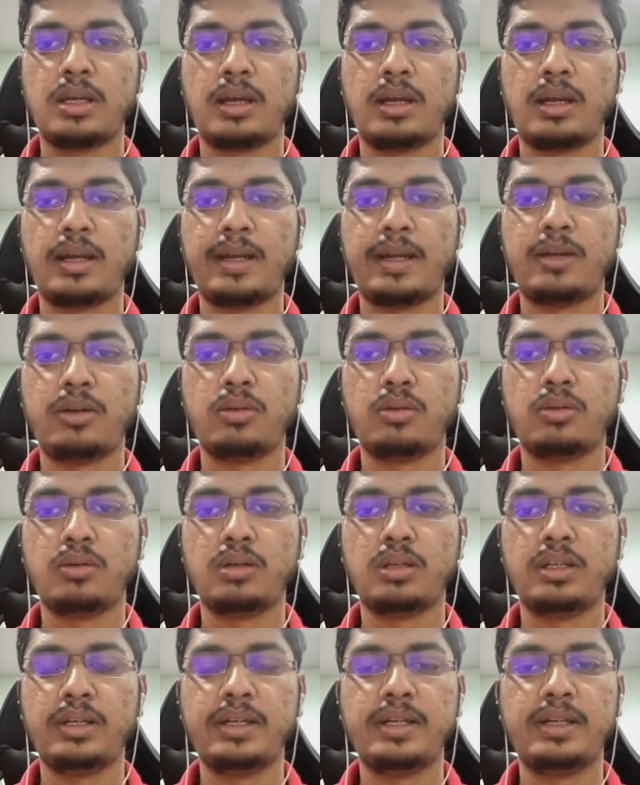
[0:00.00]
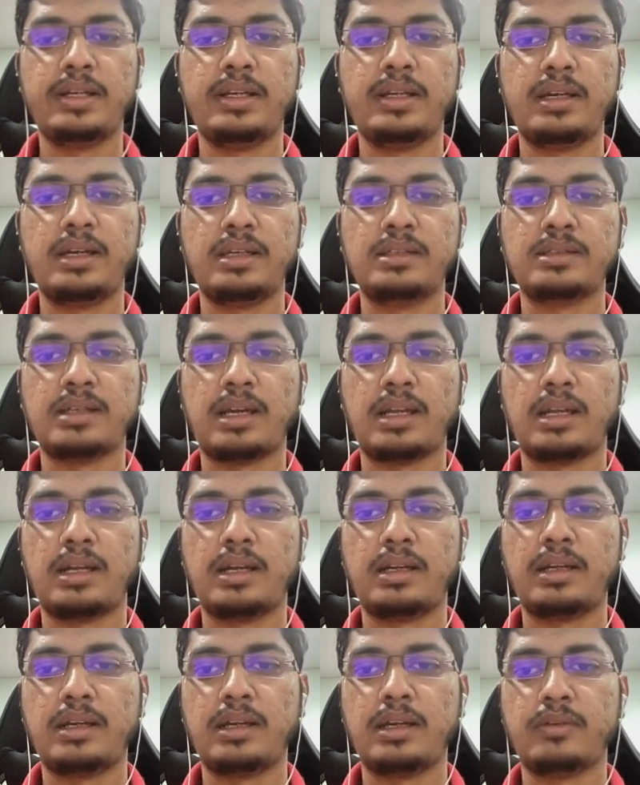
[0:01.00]
and only India is
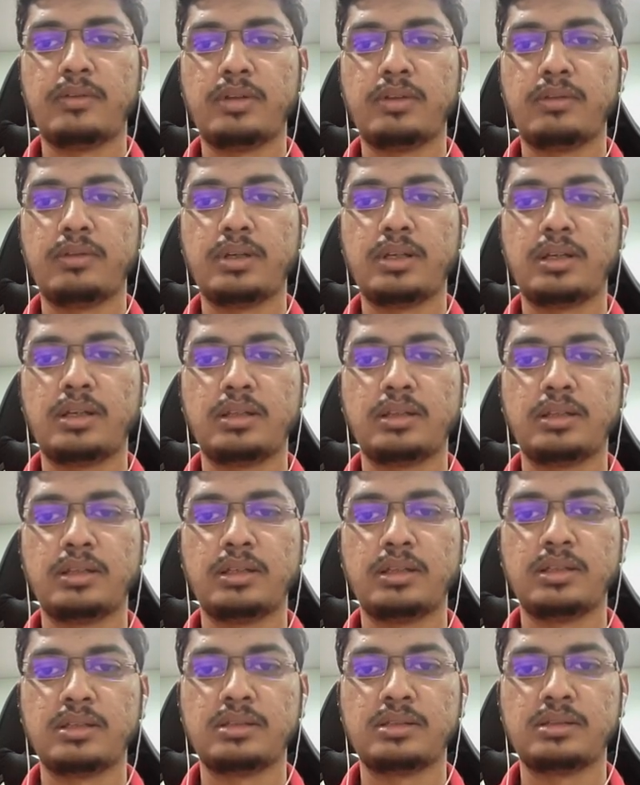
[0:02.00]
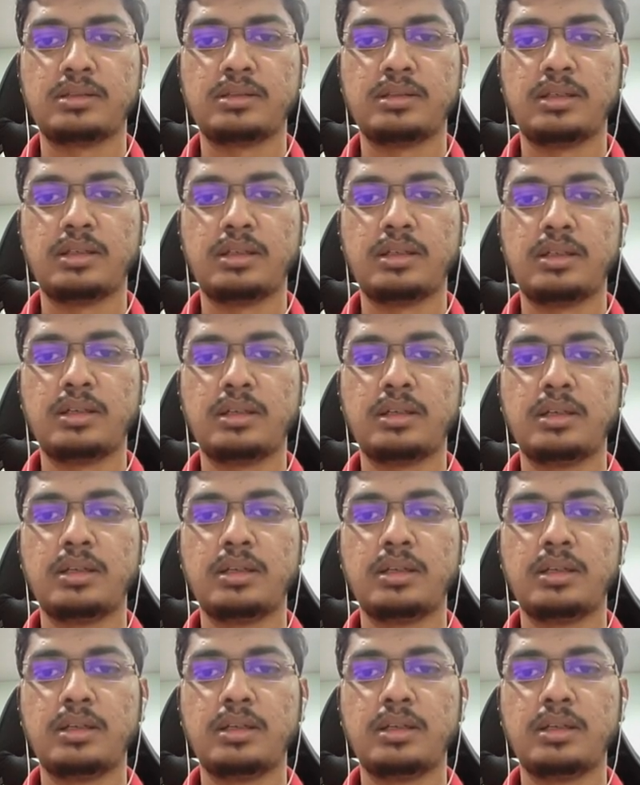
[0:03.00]
highlighted everywhere, nothing is there,